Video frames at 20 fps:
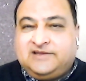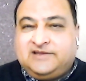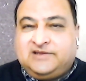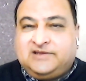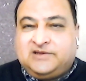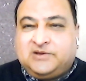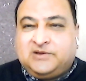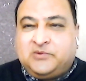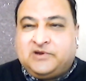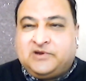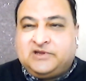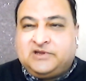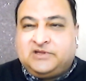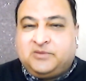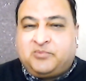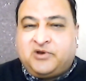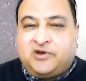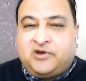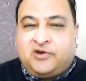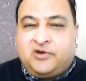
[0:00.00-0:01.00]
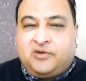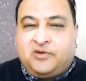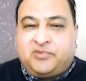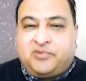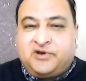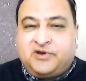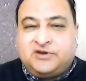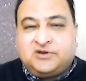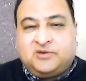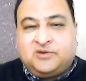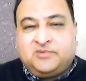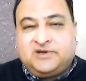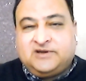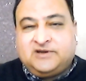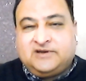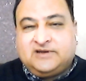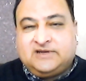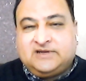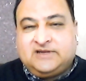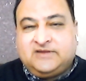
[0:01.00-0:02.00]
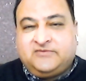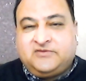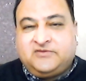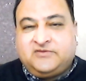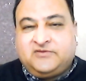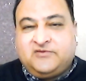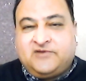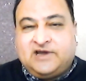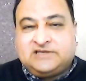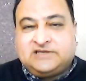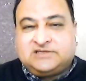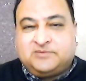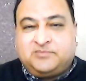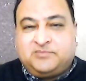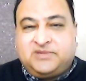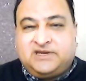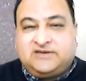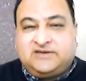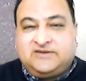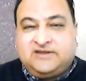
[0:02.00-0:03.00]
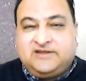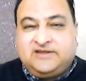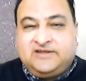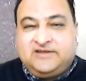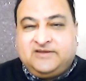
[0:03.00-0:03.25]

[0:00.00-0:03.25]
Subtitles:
one of the predominant, if you write a bid